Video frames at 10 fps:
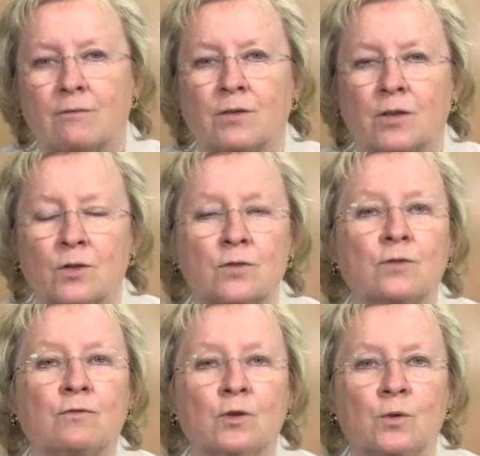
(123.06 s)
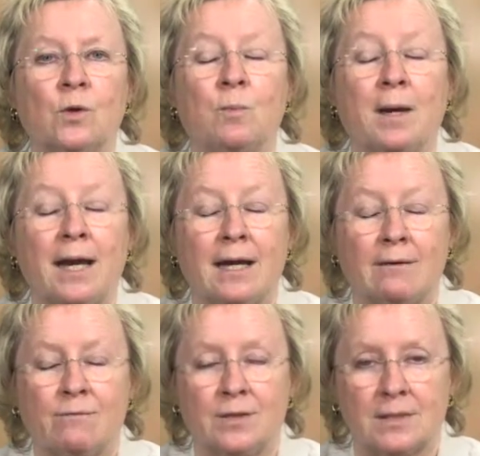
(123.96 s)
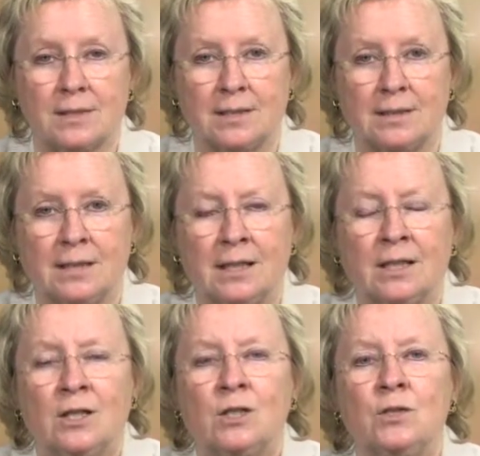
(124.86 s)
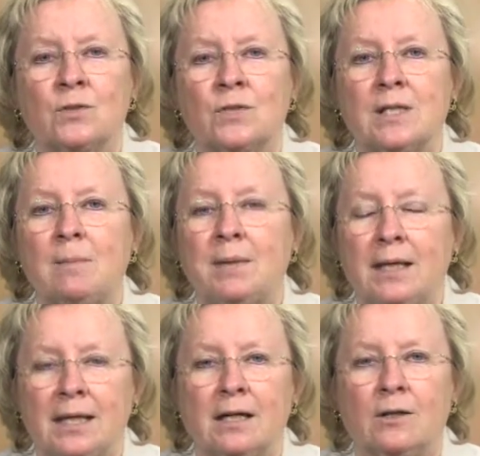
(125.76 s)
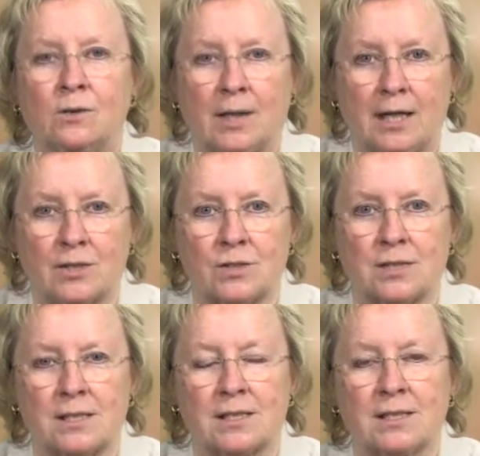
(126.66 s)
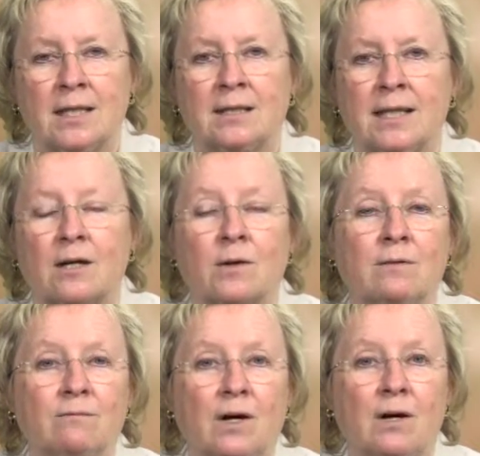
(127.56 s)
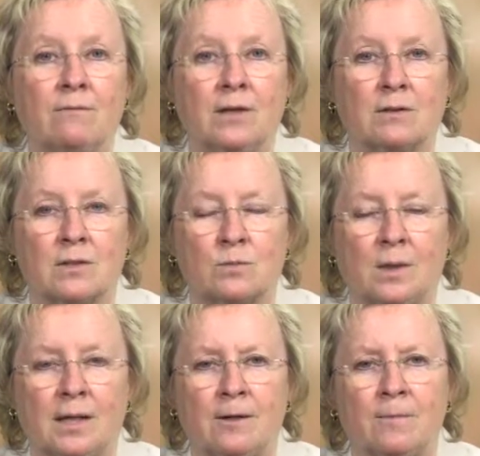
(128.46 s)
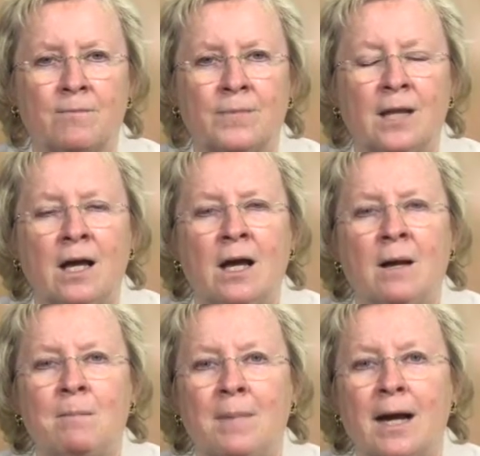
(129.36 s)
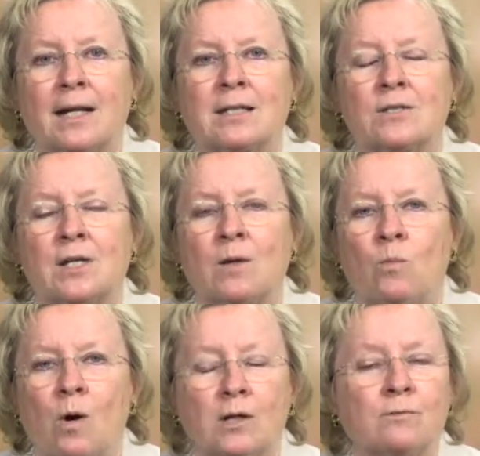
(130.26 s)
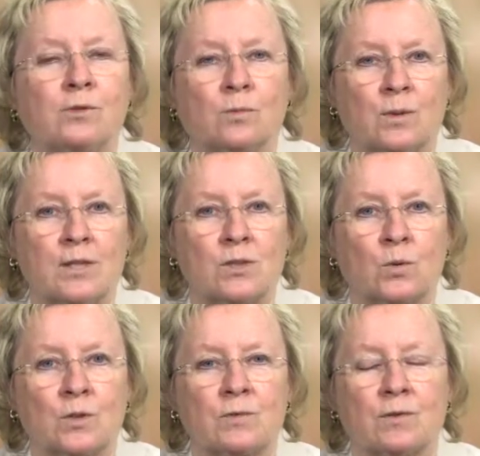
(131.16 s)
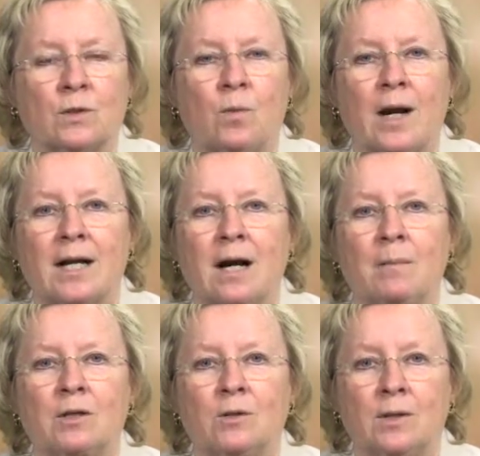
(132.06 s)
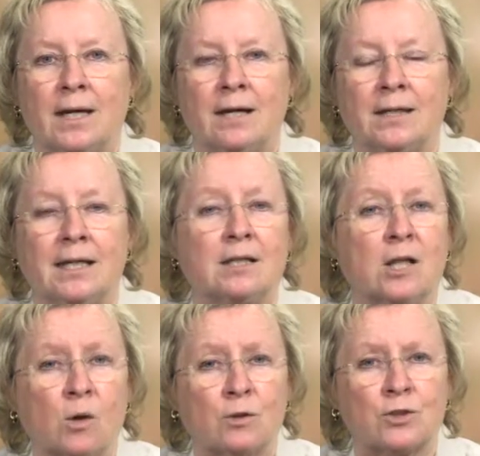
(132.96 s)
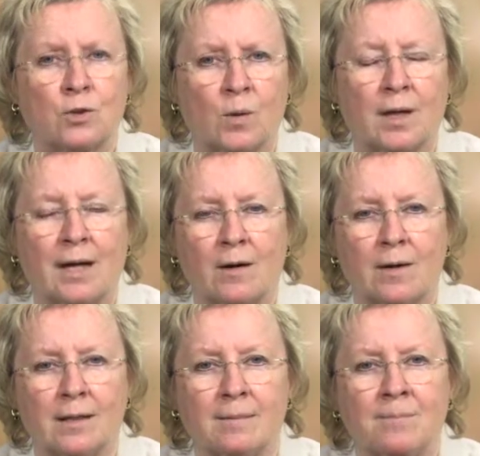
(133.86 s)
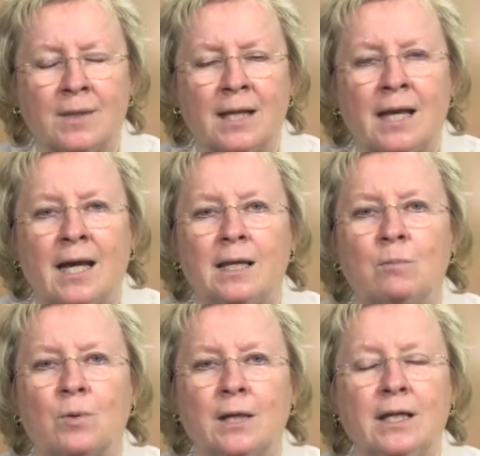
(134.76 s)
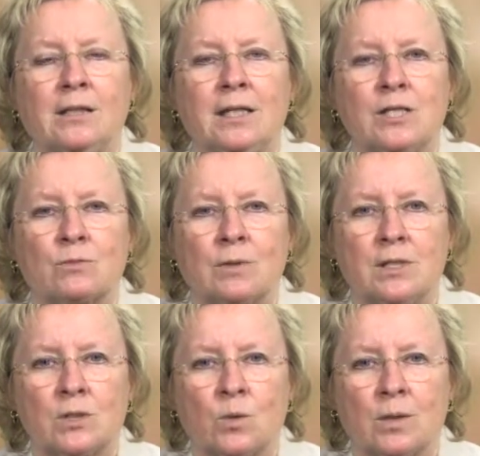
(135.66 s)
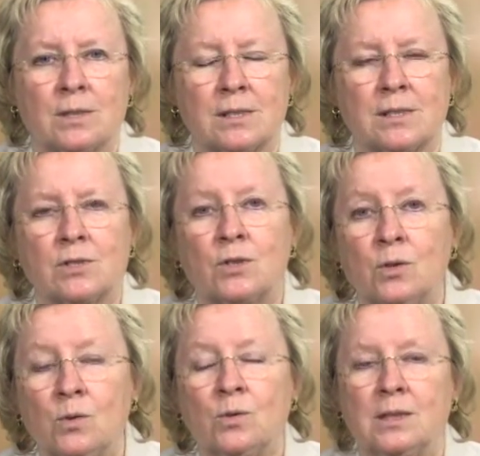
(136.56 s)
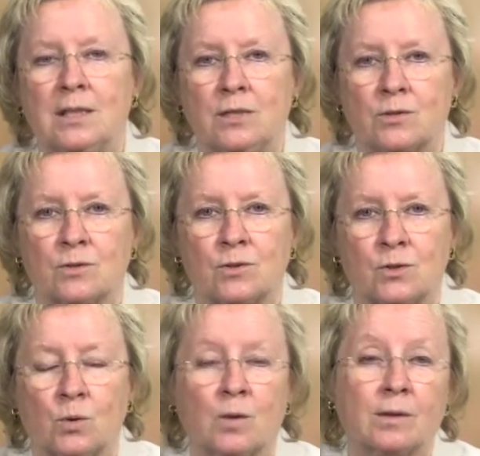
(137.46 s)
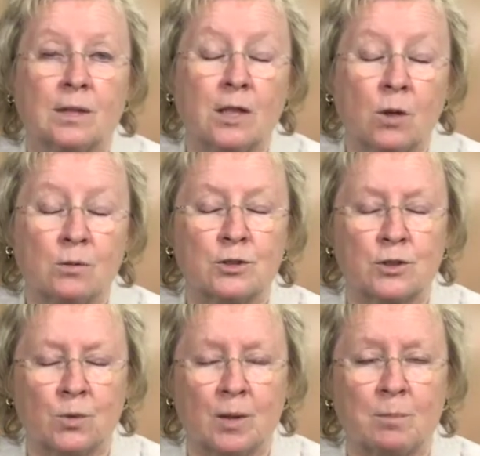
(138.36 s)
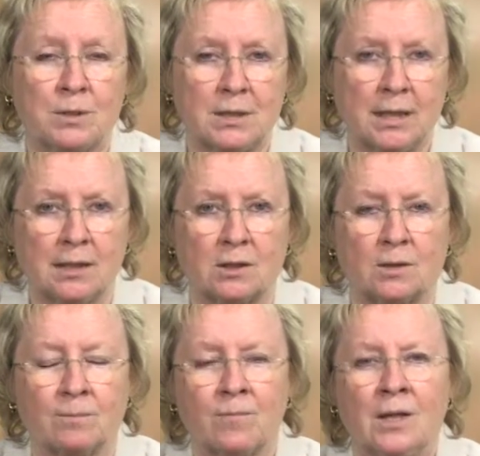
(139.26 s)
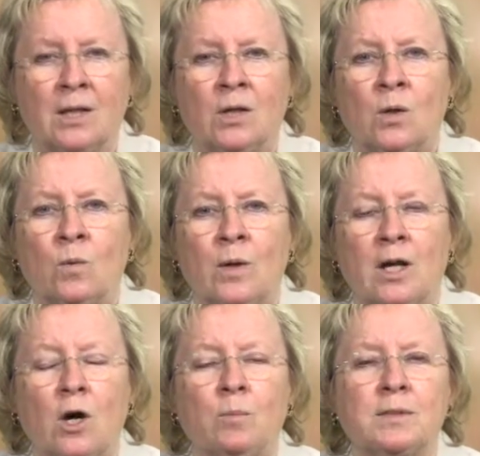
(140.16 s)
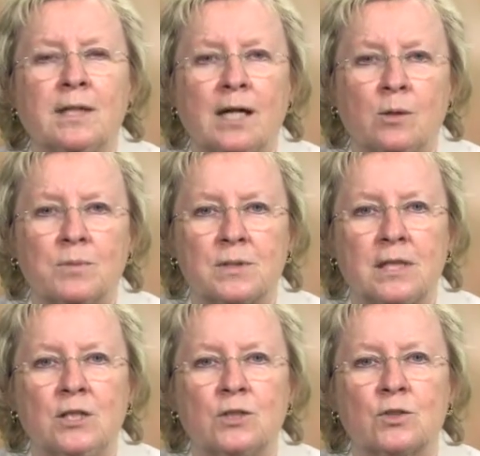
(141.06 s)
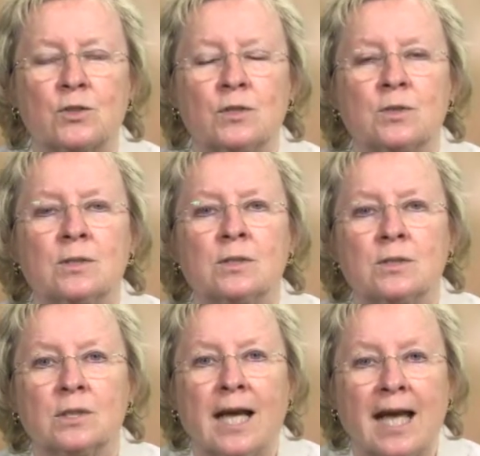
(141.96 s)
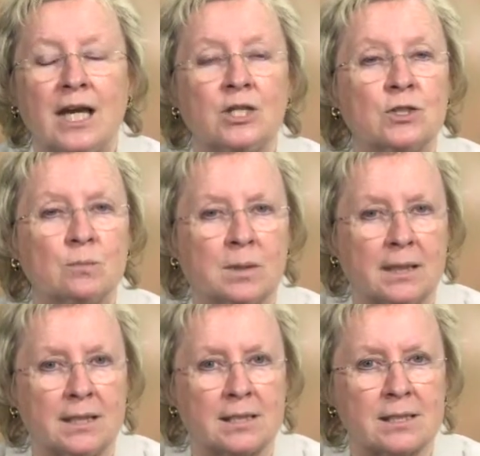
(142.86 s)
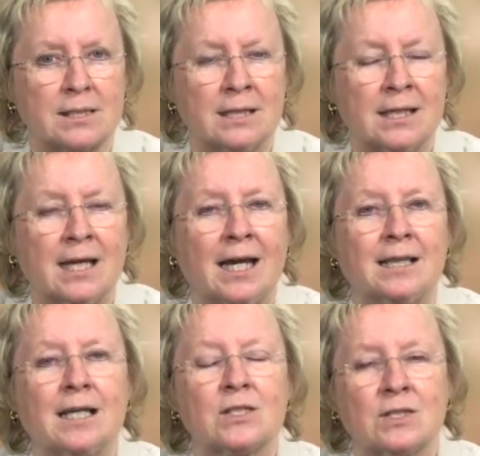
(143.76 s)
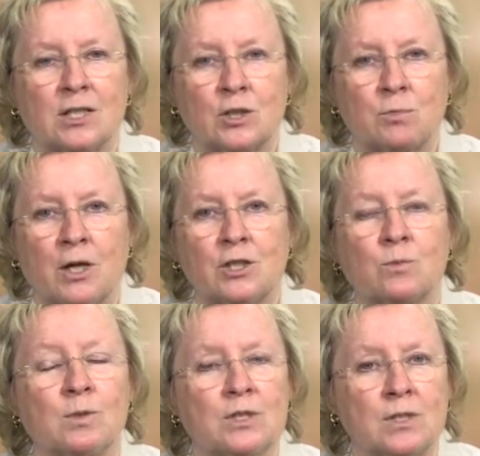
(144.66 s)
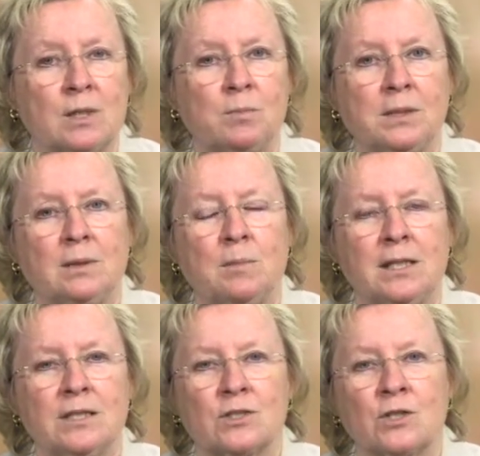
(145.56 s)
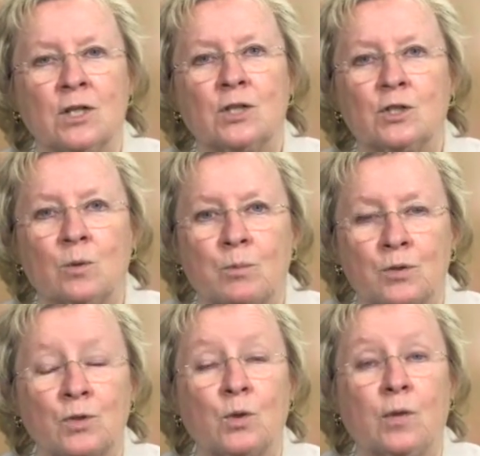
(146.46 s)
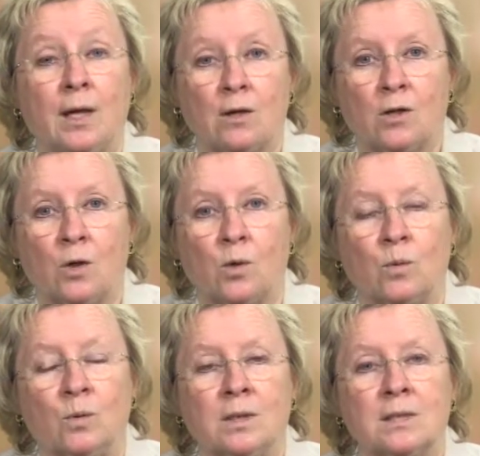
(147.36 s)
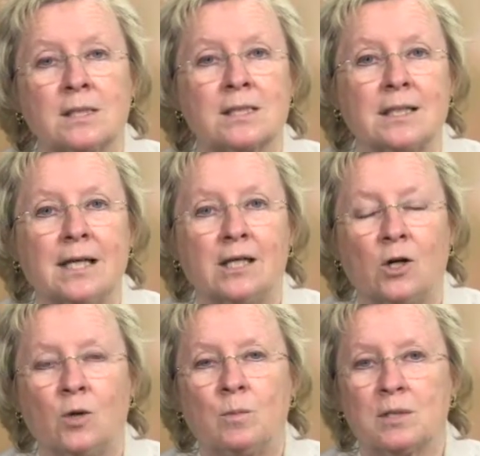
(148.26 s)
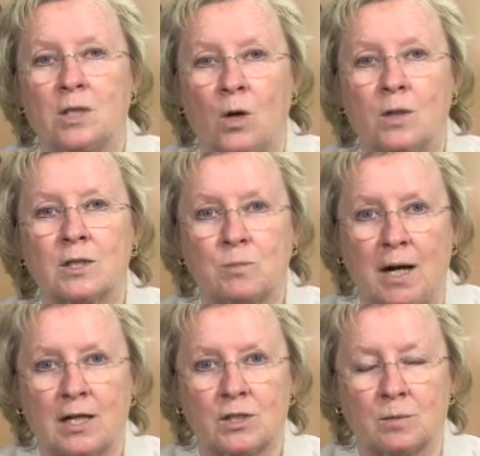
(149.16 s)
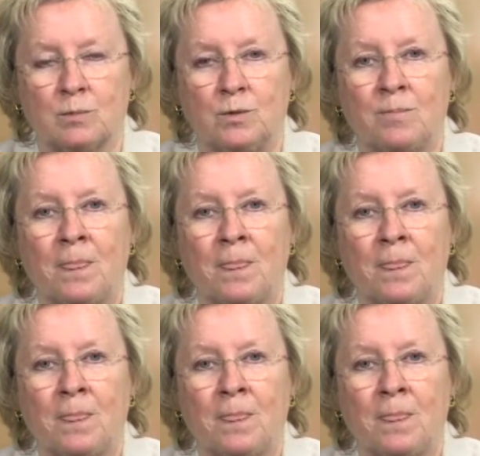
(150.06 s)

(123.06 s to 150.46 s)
for those of you who may have visited, you'll see many other agencies that are involved there as well. Mac is a wonderful resource for the Wicomico County and Lower Shore area. And in bringing these resources to the Eastern Shore and the Lower Shore in particular, we hope to help seniors to age in place. And that's an expression which simply means to pursue their goal to stay at home as long as possible